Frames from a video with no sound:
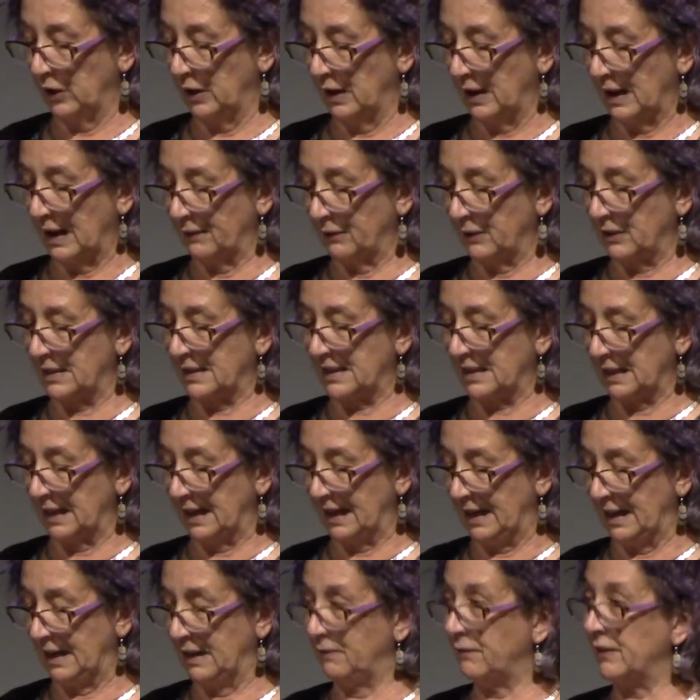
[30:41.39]
and the
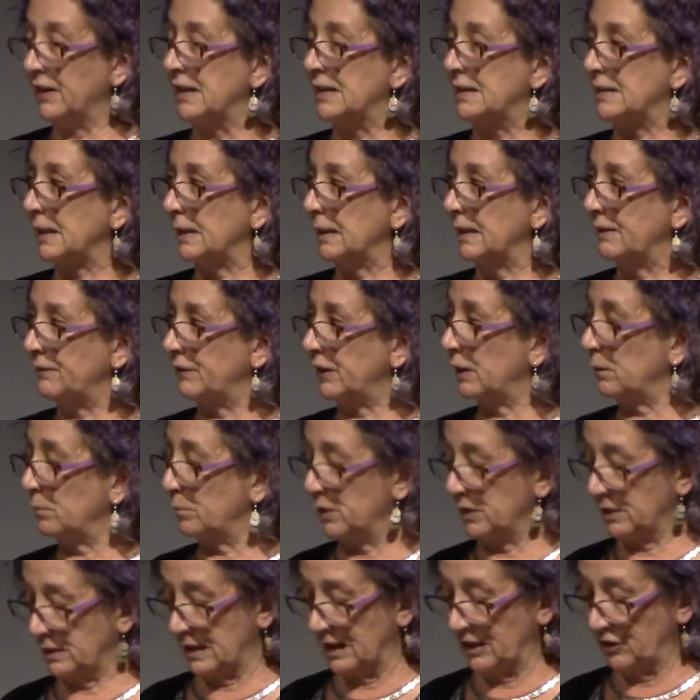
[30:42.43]
slave is a living
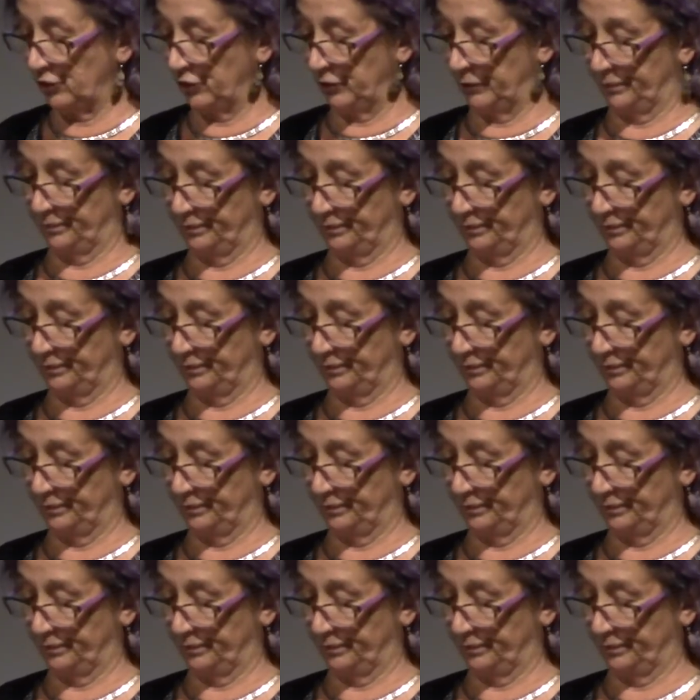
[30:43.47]
possession.